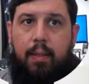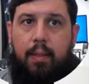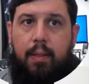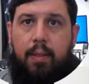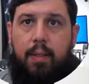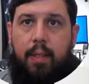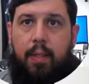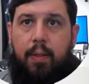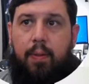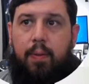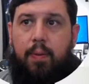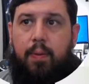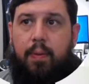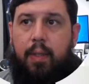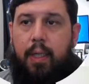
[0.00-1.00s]

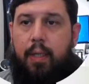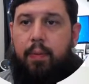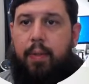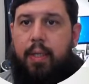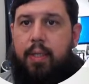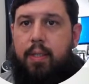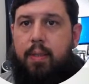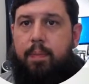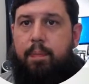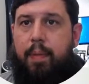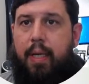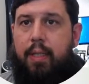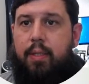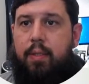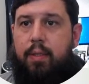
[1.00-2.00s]
So anyways,
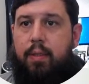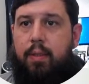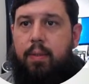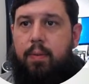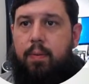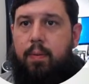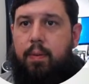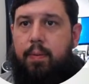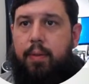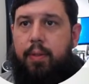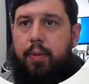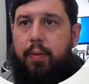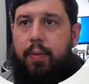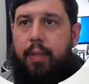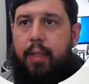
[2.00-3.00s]
back to what we're
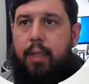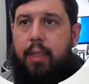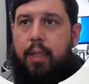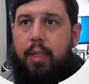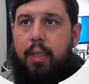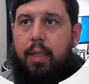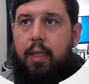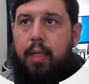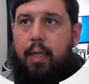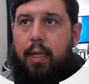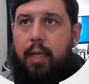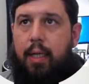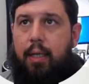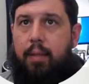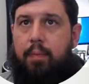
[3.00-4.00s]
doing.
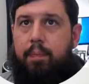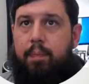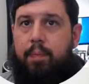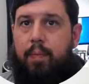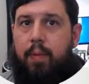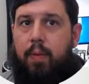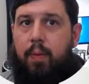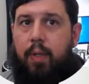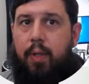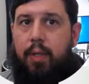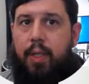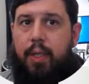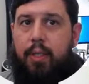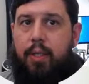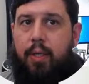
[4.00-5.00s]
We don't
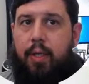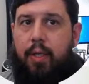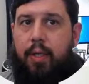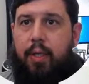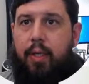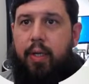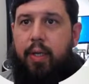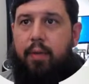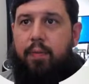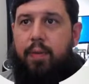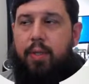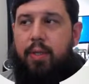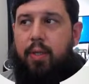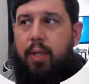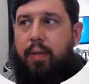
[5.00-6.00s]
need to turn anything off. We're
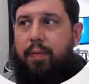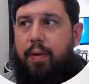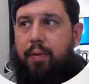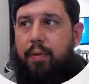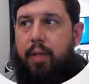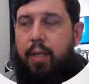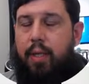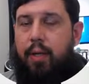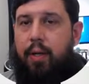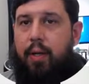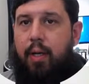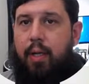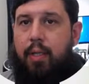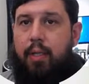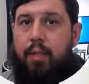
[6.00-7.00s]
just going to leave everything on.
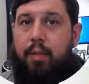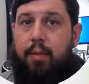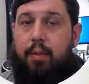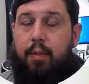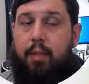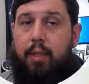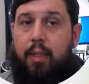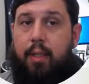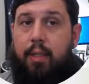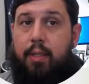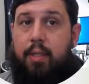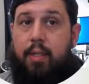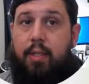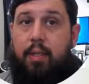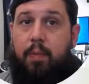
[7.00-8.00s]
Let the
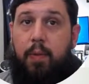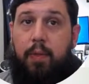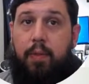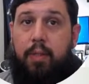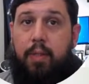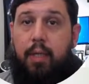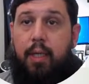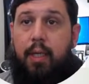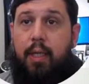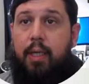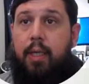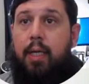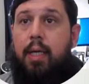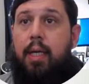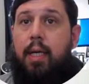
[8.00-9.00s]
system do its thing.
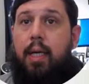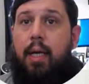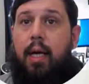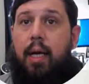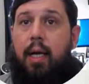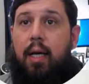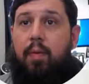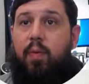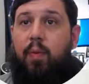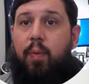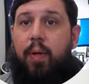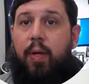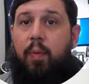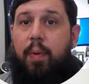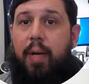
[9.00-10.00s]
If we want
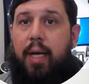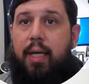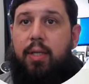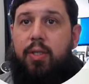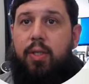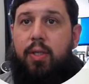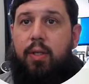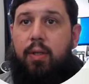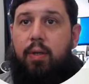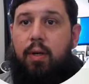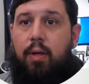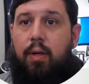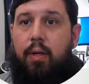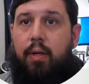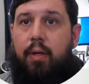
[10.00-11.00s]
to go back and turn
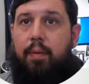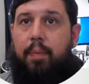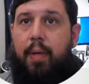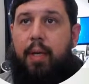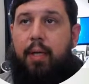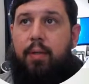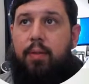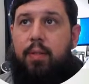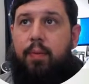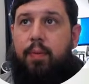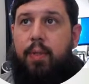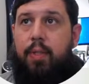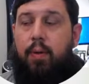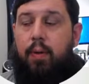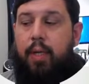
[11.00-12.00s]
on and off panos, then we
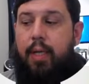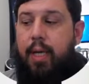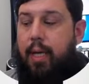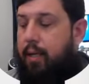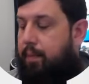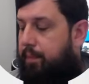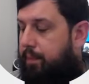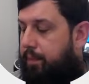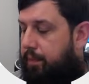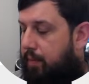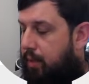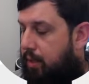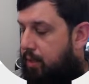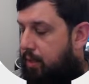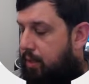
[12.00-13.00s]
totally can.
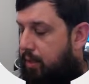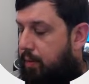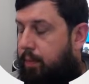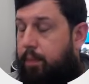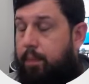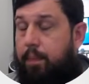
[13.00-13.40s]
So